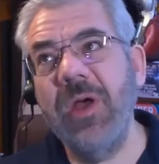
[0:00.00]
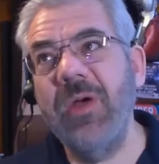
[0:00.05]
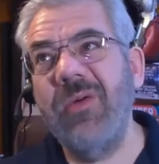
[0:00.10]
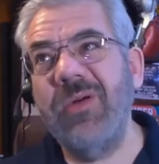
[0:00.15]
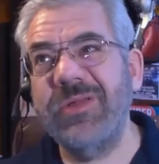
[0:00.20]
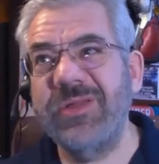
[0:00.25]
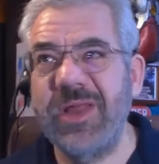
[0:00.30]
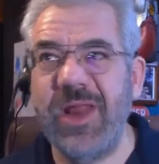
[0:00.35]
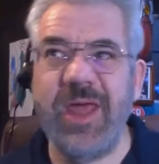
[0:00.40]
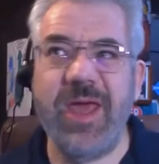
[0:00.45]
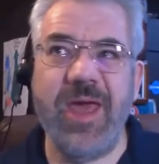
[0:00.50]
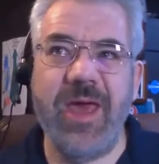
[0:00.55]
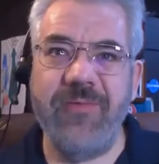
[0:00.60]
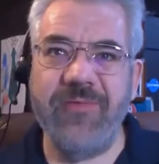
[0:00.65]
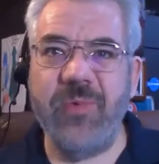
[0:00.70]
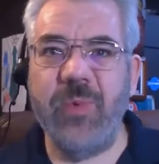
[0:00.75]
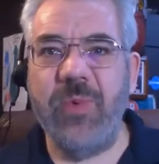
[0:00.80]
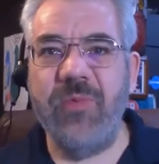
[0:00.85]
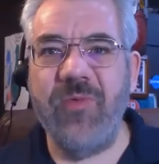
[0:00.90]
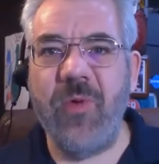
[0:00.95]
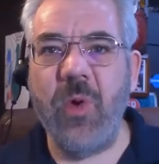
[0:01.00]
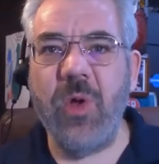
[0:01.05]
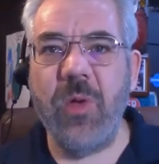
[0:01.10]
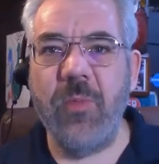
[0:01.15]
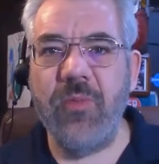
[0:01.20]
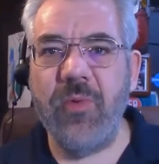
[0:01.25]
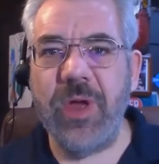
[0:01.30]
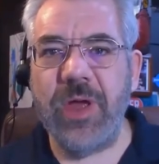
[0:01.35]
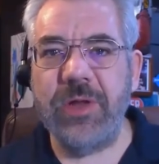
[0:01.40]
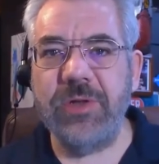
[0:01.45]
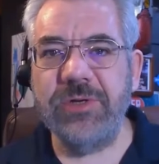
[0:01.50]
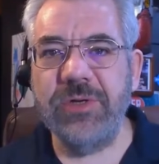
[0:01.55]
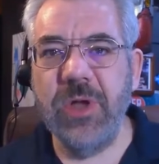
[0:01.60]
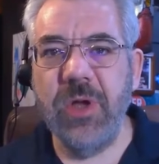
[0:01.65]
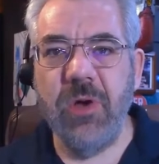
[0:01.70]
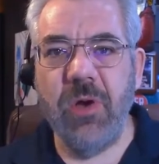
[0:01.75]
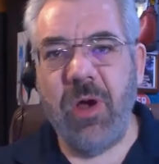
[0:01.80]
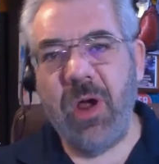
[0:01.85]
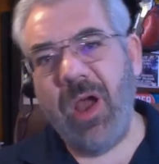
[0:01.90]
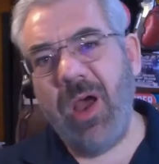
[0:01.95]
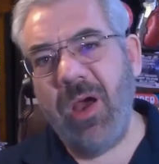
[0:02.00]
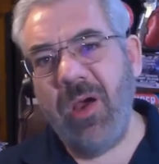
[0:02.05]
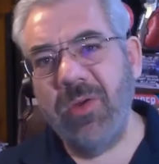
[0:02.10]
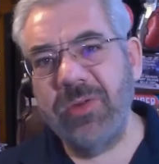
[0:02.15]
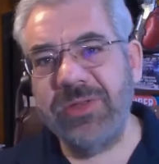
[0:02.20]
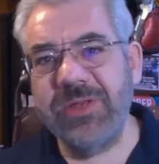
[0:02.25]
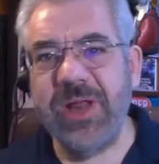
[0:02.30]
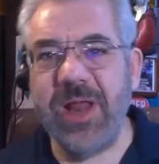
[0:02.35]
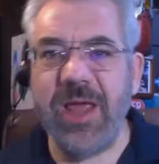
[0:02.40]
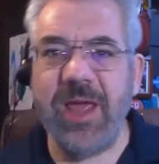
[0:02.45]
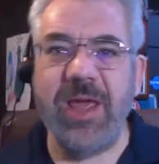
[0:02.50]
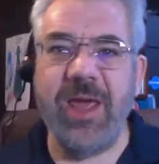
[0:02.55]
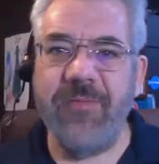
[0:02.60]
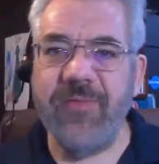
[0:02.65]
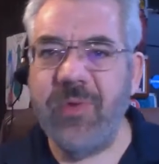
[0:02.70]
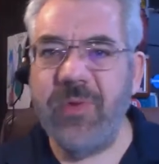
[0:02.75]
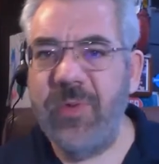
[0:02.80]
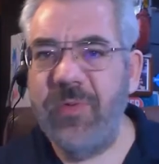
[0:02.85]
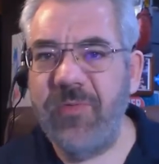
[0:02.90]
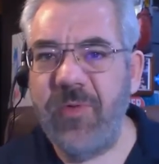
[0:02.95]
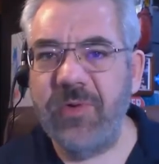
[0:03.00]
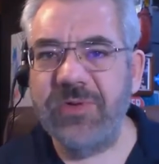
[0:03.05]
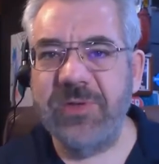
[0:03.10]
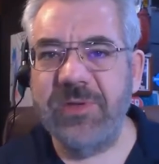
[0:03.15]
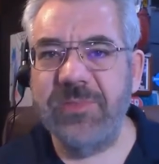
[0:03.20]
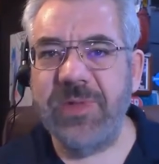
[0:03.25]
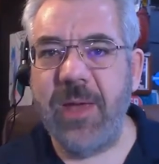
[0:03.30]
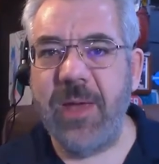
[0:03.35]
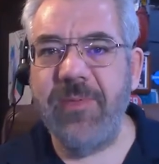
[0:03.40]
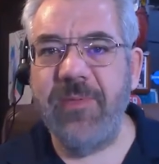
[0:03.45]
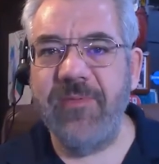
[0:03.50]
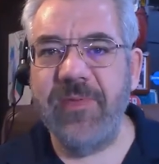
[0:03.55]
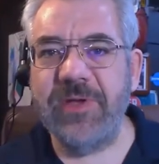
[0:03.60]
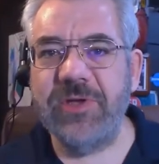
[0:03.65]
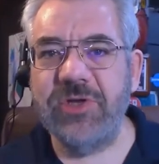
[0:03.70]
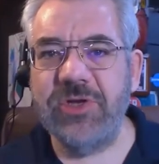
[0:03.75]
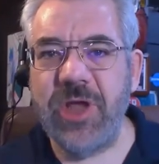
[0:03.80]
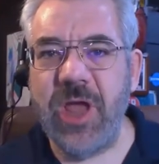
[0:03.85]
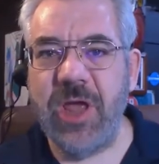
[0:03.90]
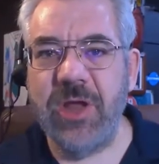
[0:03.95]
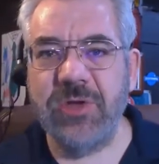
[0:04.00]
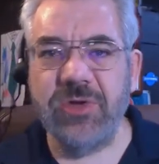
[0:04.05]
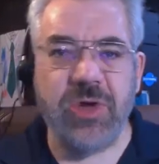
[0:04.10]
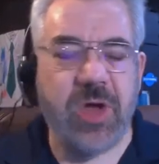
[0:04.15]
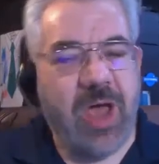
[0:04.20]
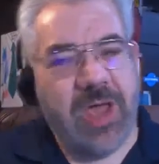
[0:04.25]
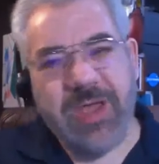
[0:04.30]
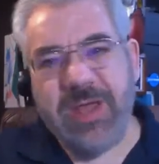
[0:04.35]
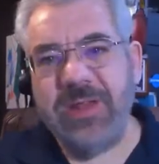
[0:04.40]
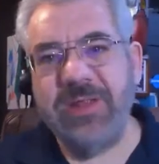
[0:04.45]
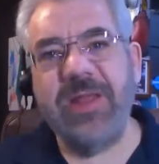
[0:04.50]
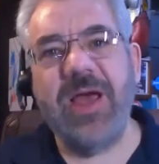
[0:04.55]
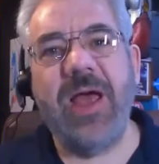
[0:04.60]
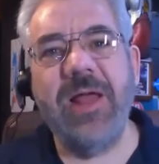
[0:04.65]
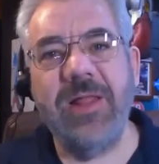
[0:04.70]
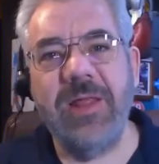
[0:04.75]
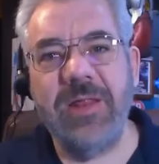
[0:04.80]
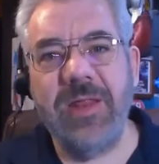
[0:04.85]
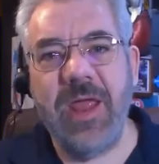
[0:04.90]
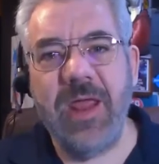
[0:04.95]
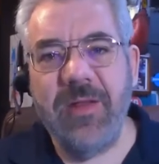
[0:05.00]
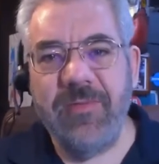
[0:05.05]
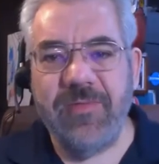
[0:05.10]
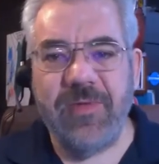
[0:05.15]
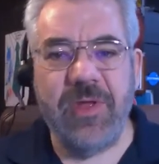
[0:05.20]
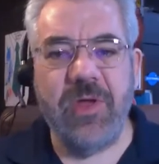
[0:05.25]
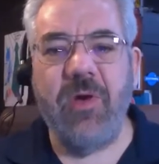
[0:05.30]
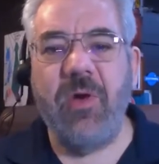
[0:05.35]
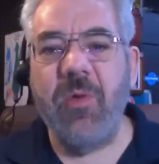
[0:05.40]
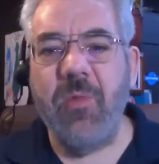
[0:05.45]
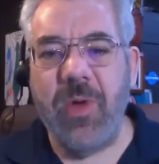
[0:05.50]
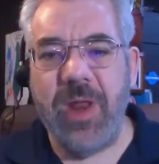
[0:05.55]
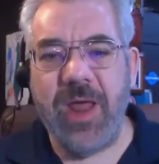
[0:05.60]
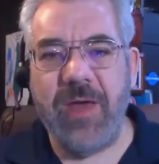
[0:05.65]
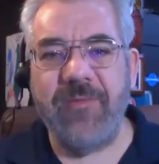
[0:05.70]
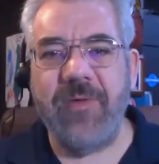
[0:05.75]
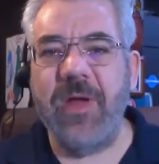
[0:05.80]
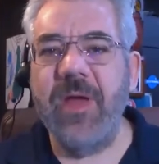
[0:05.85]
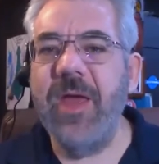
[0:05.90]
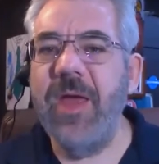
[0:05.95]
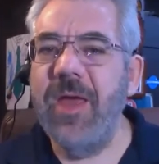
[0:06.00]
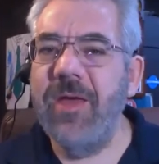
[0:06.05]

well, today I have to invoke a bridge, or, oh, today I have to invoke some type of exchange, or I can dial it natively, or whatever.